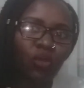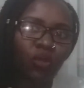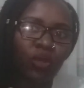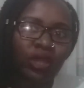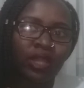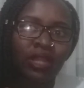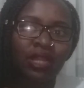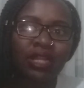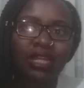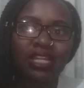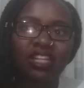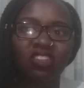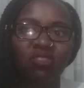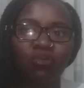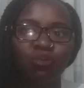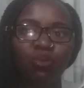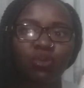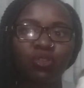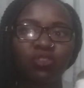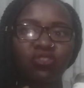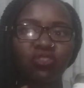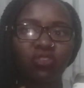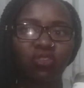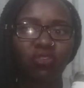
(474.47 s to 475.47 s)
oil. It's
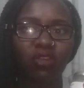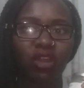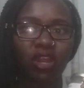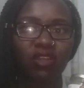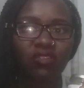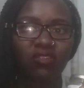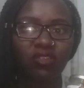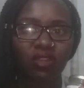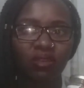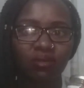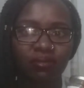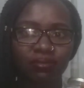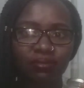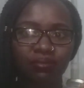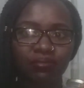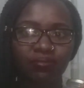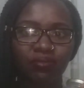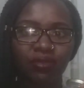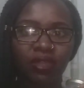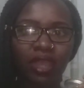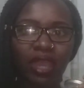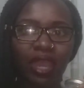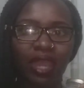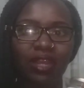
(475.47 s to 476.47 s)
moisturizing
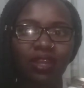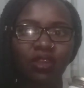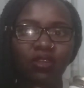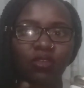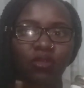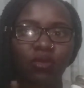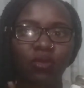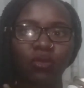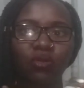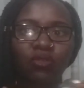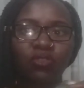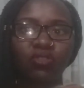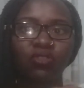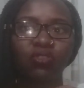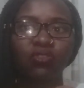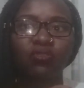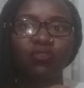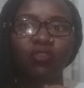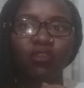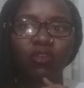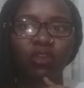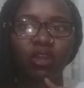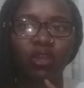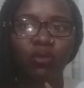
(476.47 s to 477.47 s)
and it's
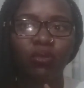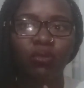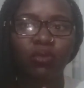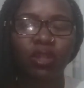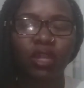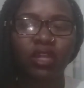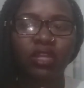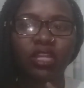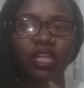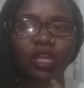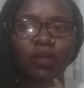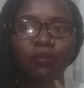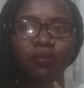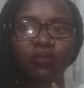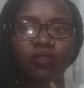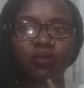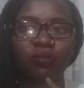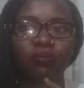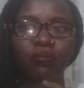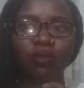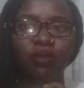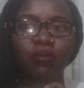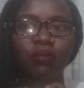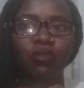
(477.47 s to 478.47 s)
very good and keeps the
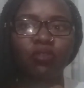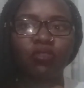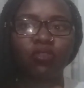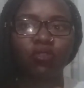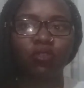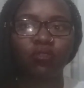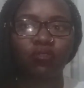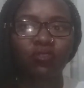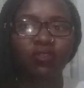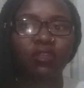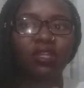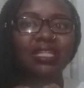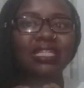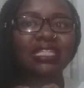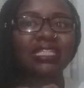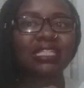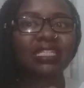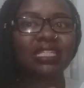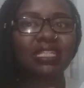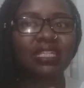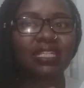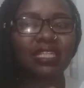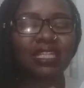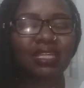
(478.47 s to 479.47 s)
baby soft,
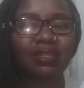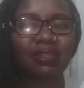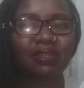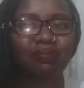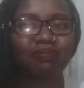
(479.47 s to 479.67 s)
the